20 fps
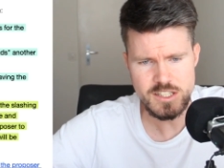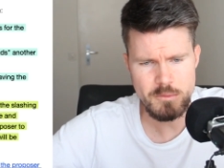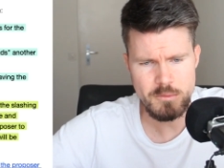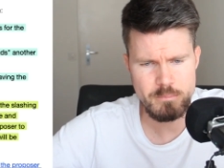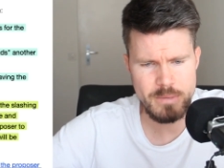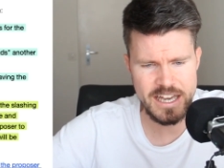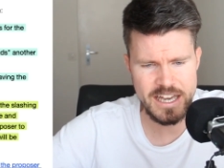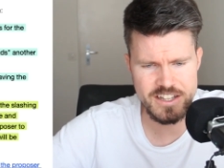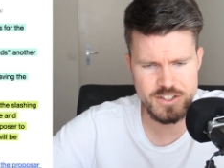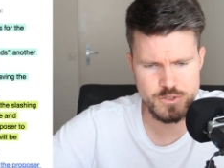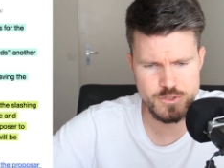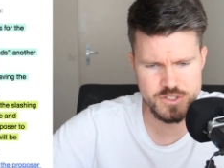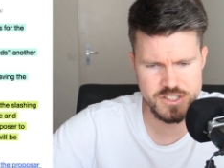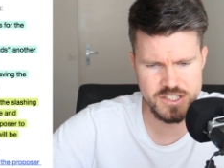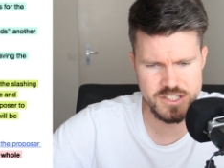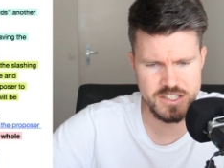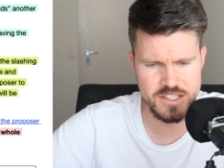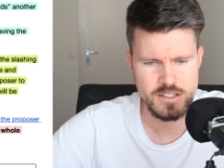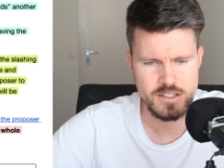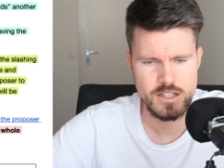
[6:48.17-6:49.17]

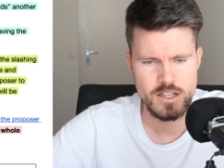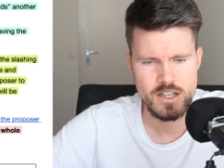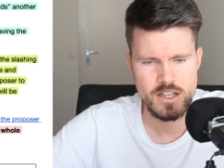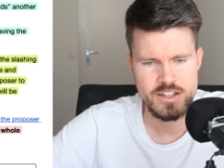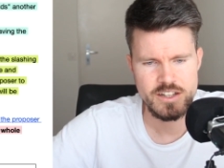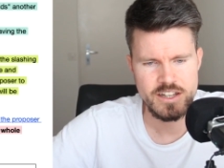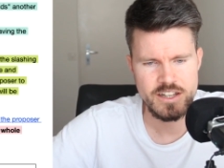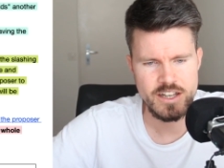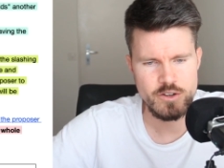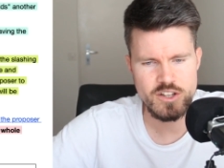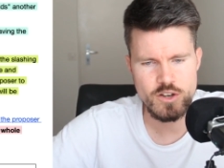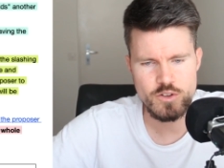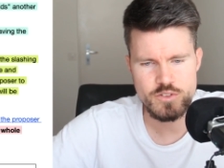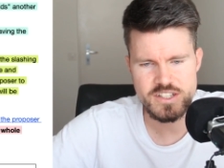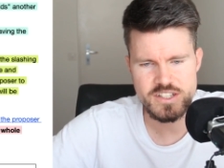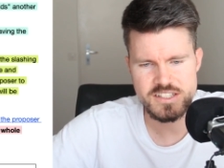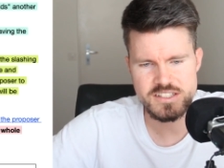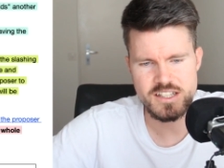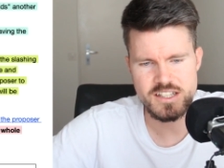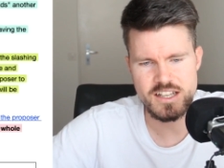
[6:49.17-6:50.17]
penalty. Now, in all
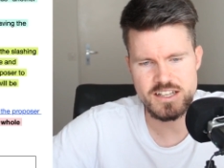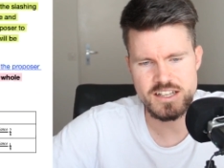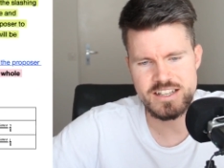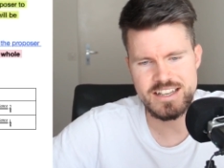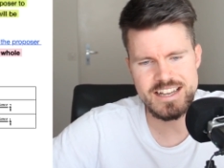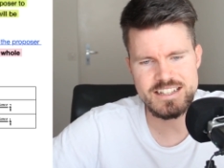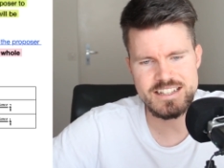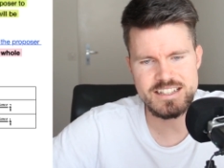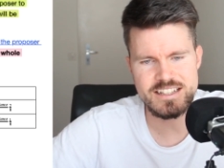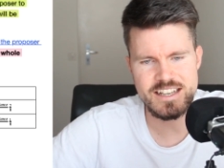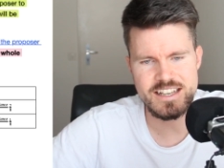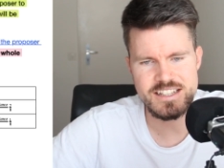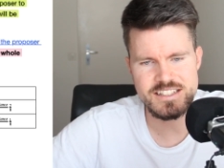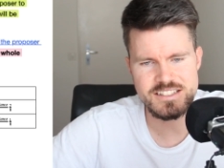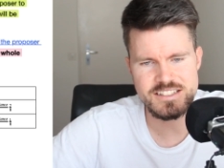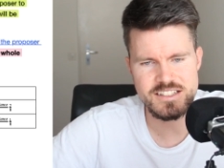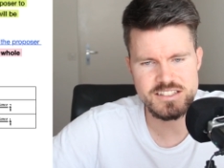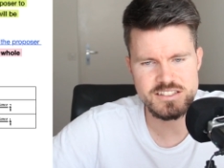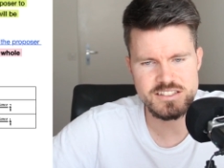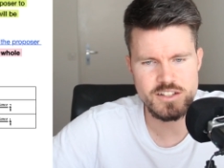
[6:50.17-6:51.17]
these
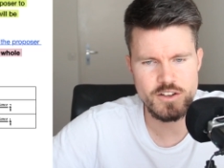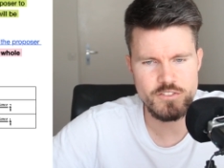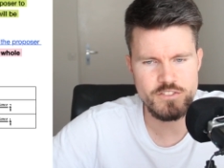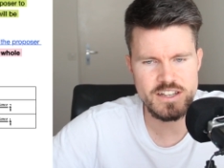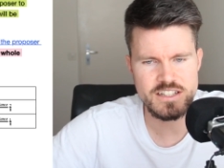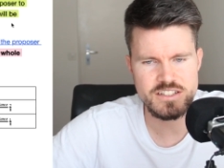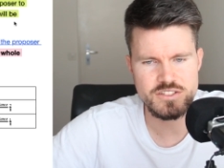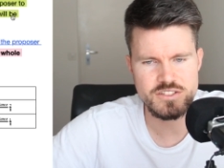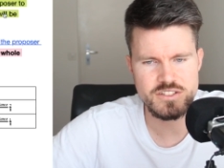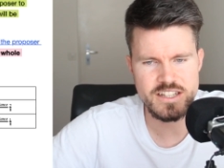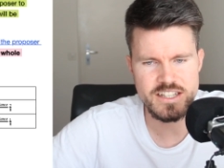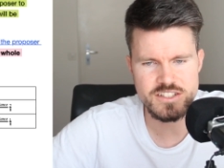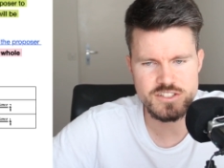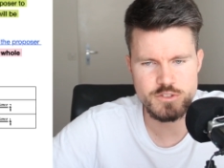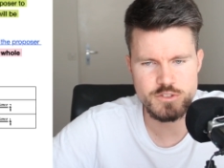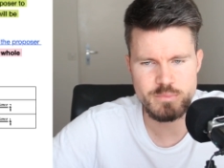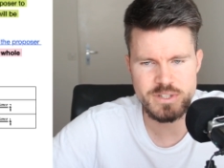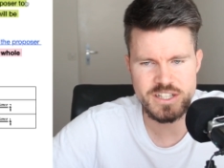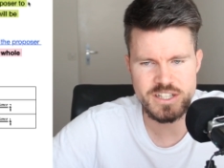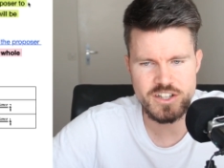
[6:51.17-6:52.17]
cases, the offender needs
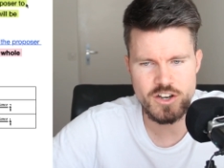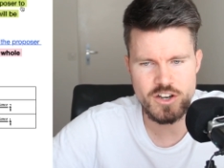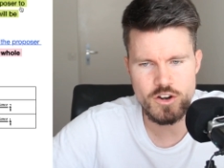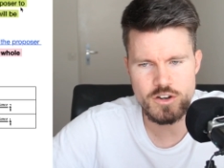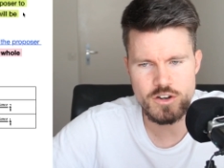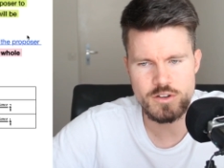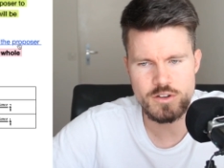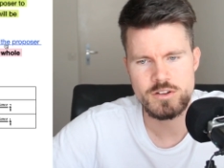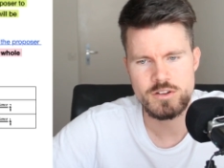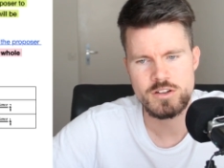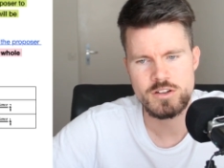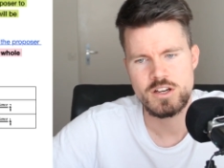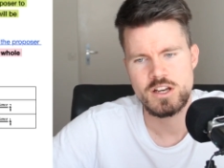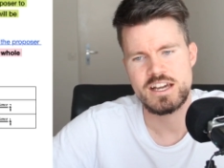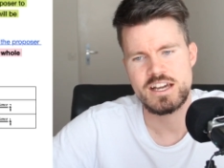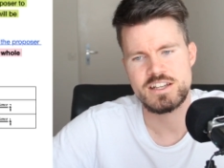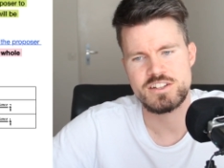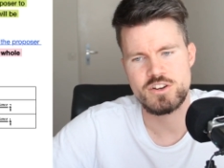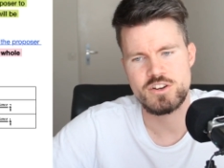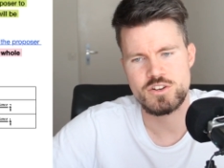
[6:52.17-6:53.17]
to be caught
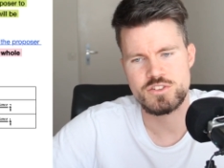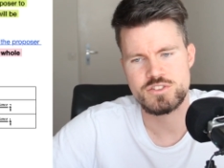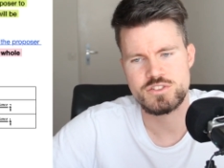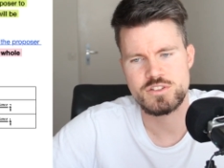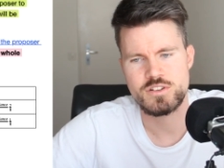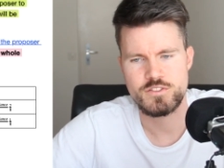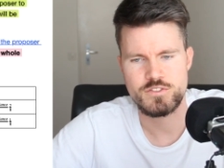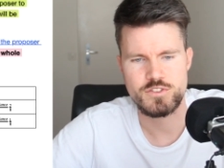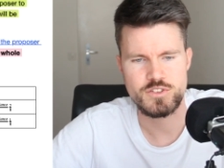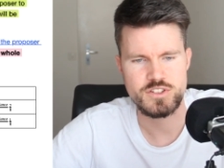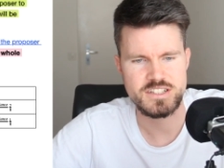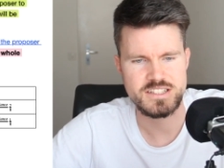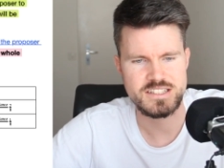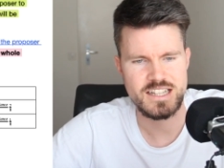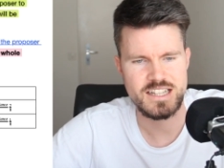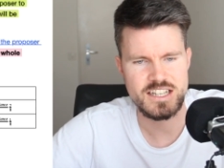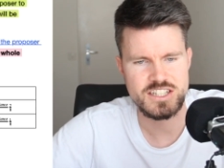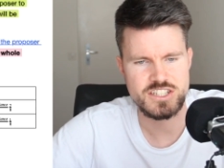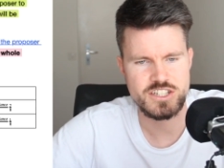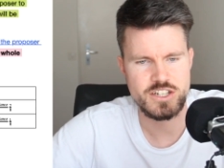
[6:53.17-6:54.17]
in order for the
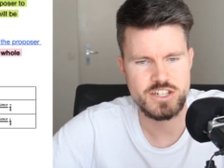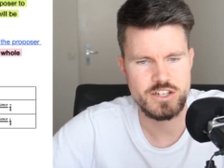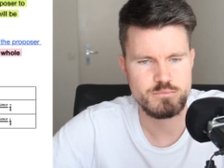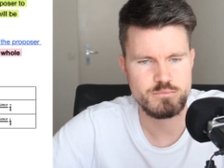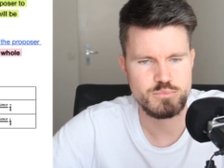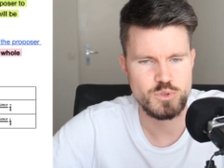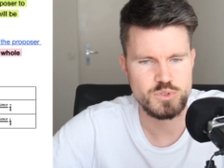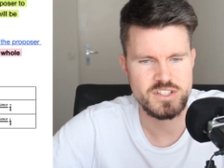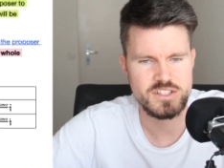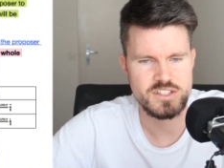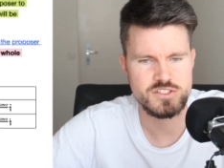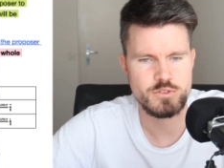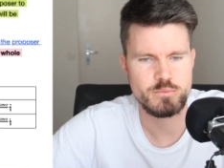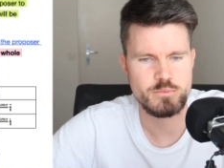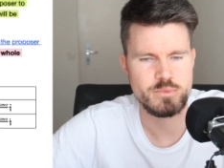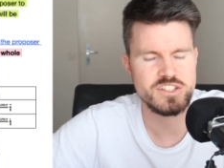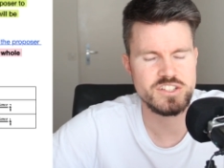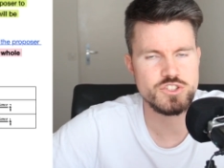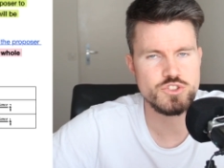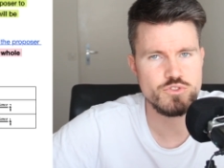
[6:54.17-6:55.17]
slashing process to
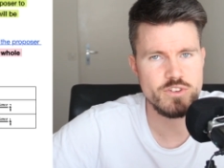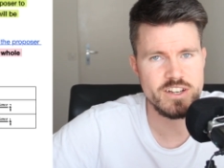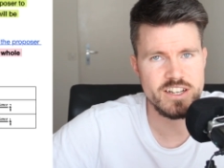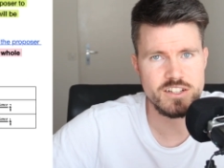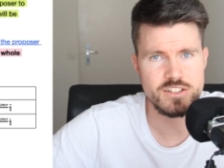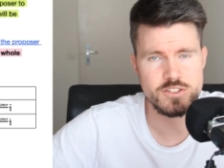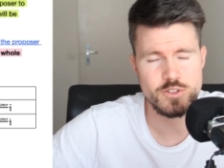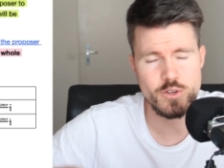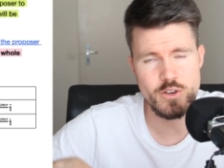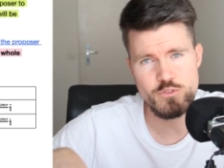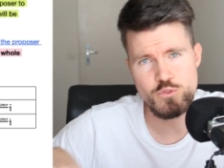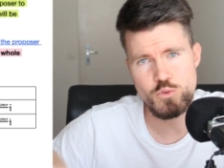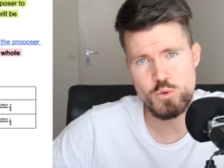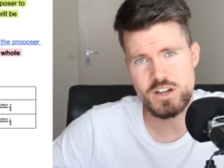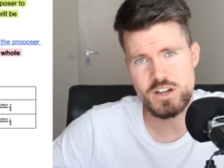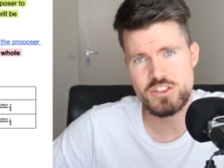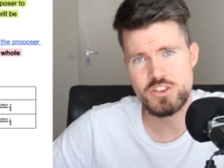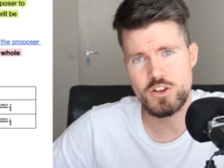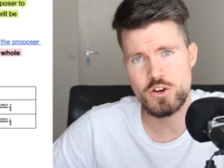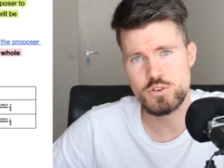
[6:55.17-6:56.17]
be triggered. So if
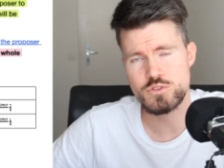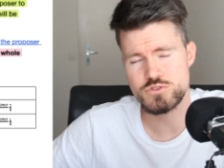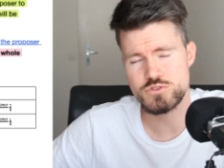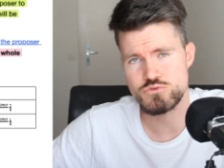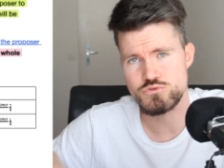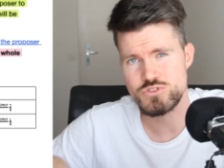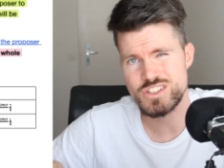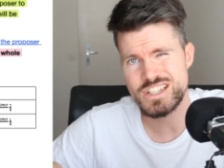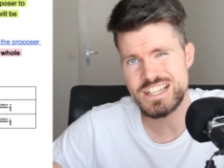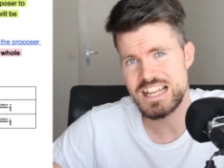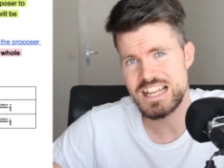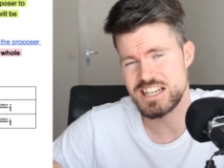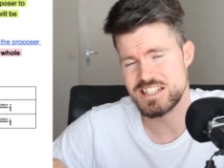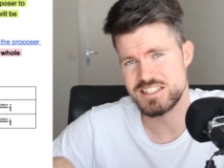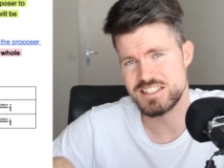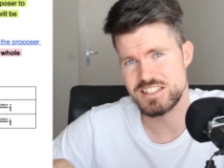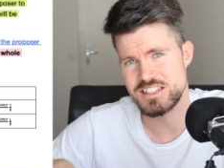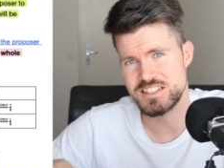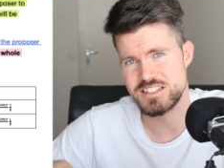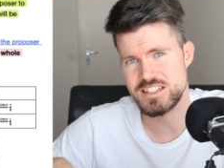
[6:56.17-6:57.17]
one node
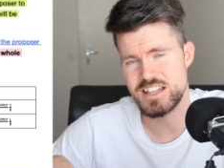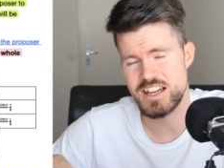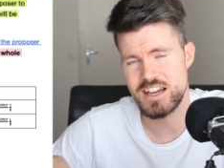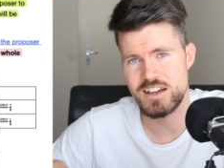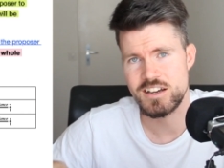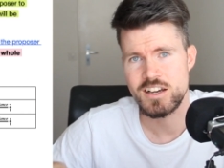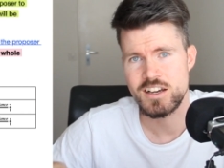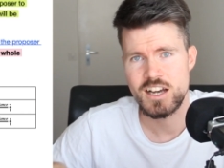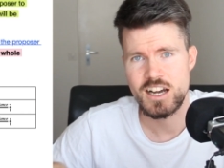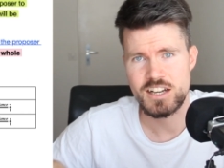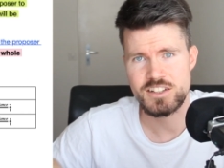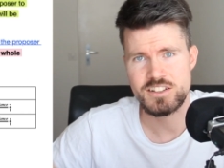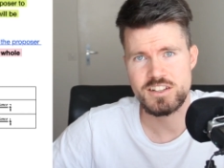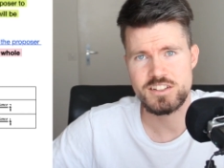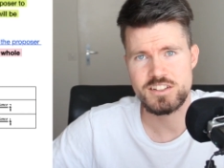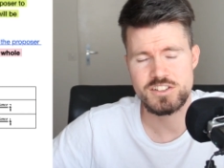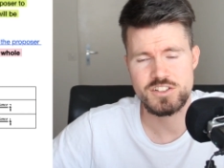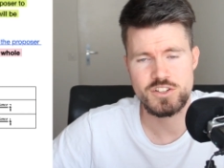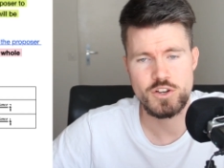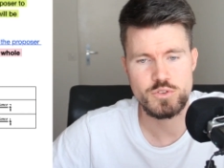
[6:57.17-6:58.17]
realizes that
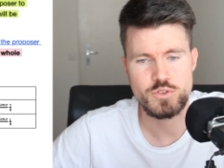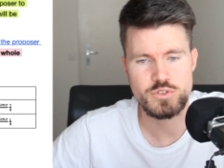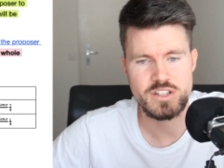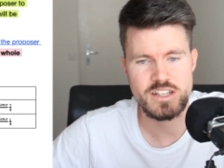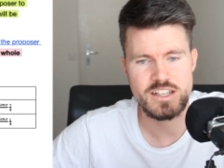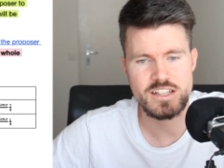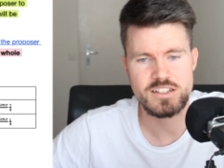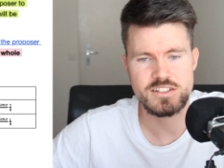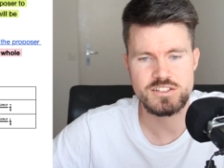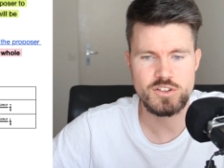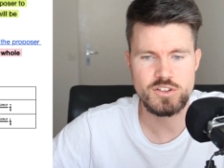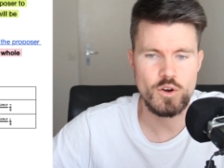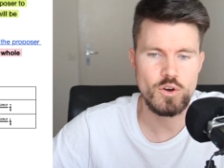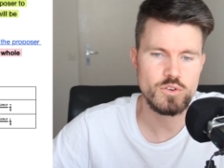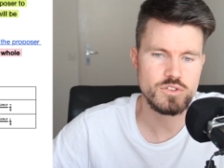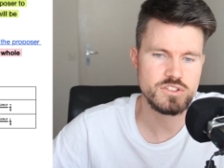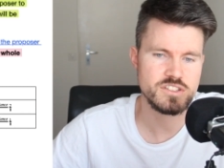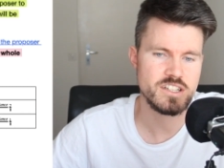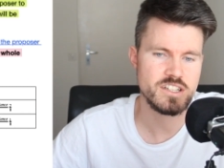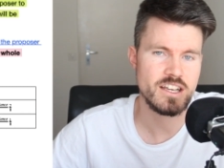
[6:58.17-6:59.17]
another node is
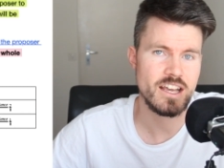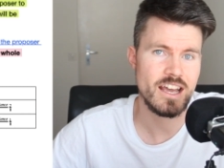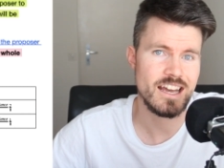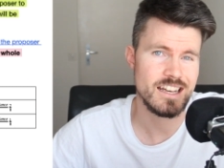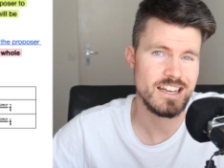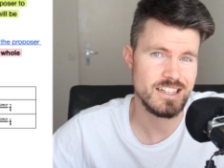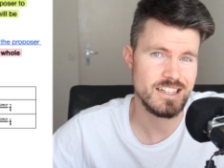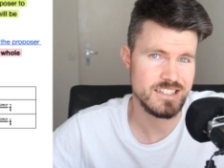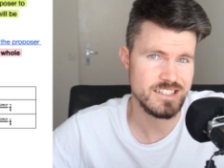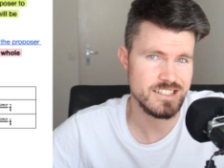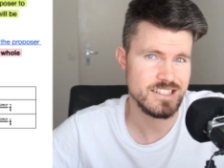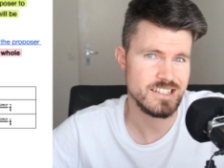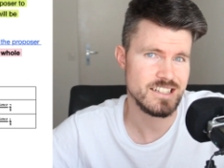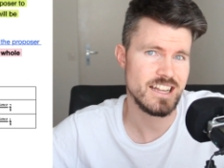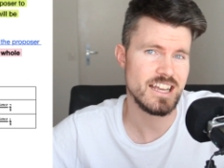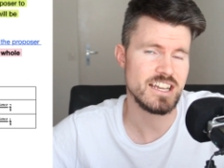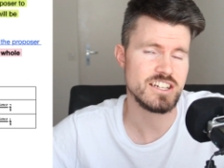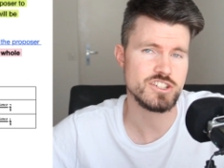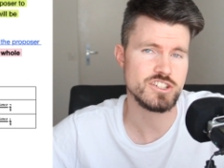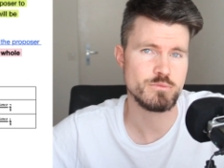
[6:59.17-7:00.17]
causing a
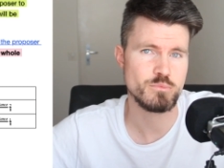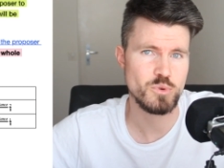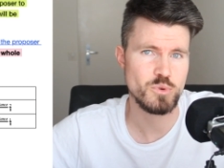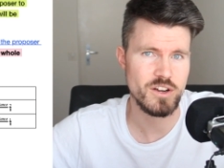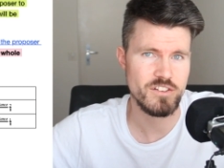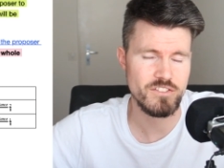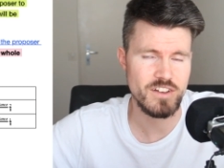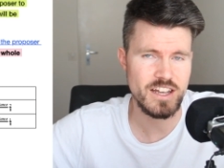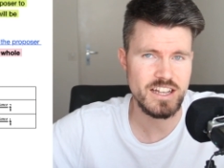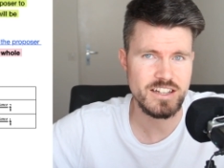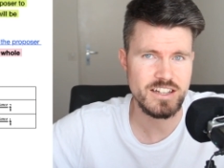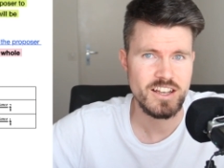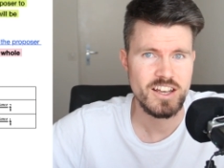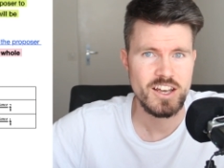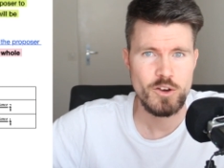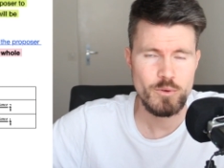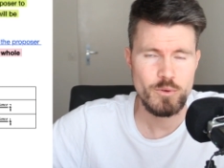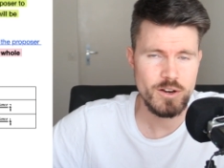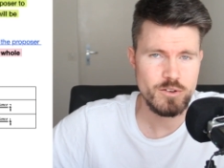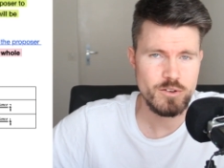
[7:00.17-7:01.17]
slashable event,
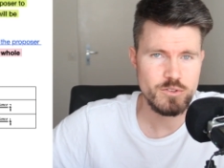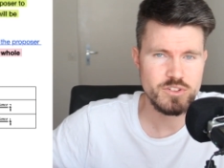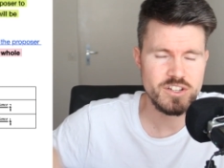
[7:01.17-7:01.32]
well,